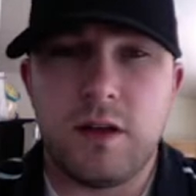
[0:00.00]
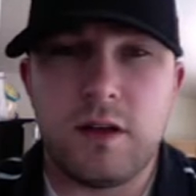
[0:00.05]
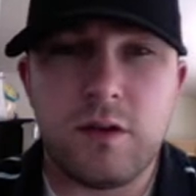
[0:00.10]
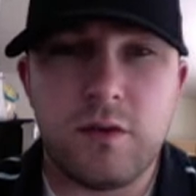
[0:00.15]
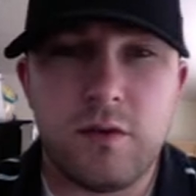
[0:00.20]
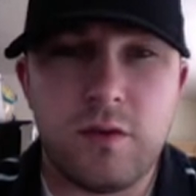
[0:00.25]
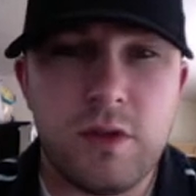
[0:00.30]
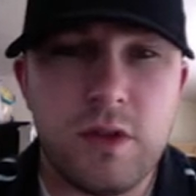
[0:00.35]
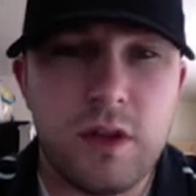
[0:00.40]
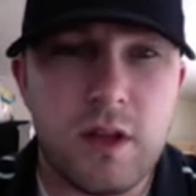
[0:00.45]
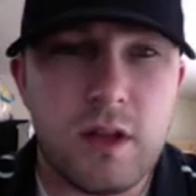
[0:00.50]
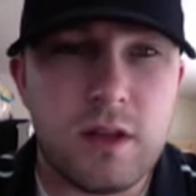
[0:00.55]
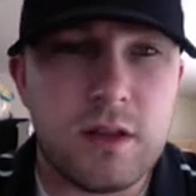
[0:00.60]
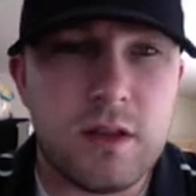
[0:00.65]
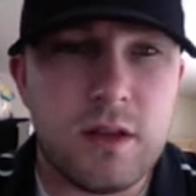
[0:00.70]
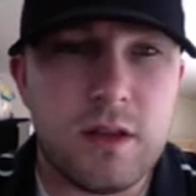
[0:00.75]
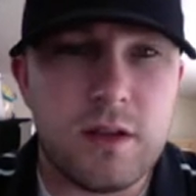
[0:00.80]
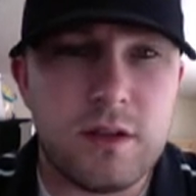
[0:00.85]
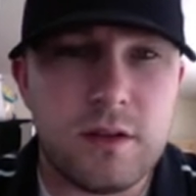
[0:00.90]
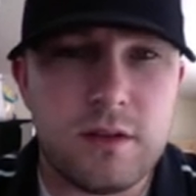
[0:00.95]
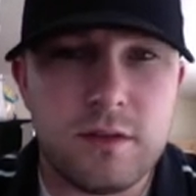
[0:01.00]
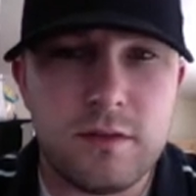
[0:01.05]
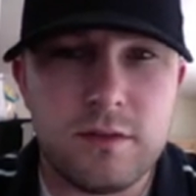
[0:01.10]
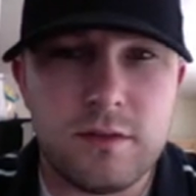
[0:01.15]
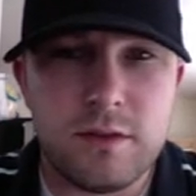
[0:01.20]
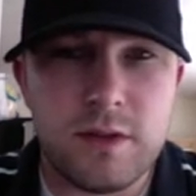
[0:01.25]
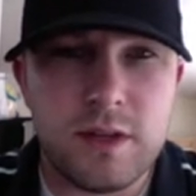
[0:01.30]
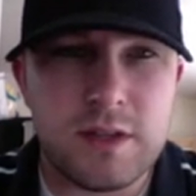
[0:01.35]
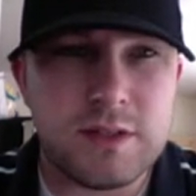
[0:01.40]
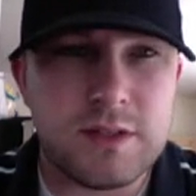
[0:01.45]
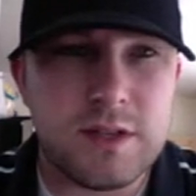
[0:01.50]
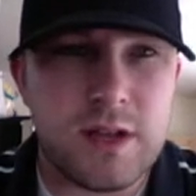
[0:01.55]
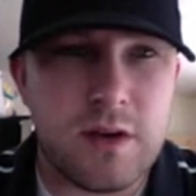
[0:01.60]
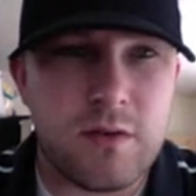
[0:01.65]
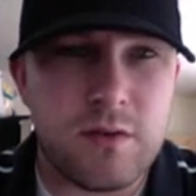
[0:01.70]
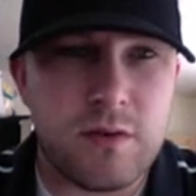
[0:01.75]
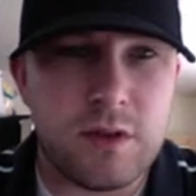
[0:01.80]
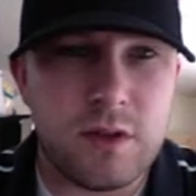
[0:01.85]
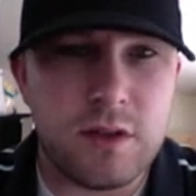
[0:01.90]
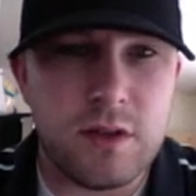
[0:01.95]
don't really like that. That's
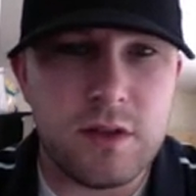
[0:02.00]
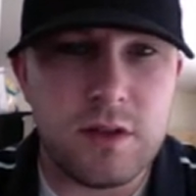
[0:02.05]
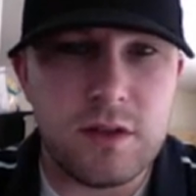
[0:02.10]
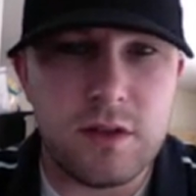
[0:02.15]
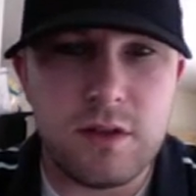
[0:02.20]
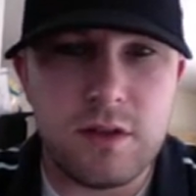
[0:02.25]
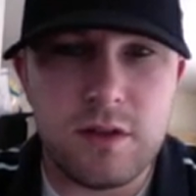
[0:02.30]
not really